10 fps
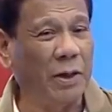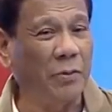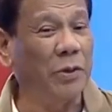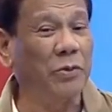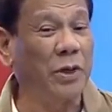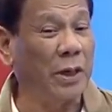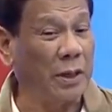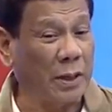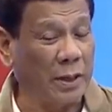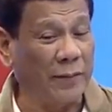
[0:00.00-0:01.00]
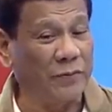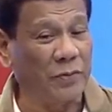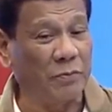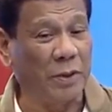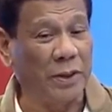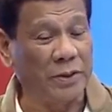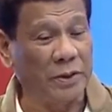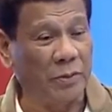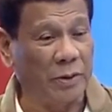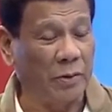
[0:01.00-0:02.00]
went to the archives of Malaysia when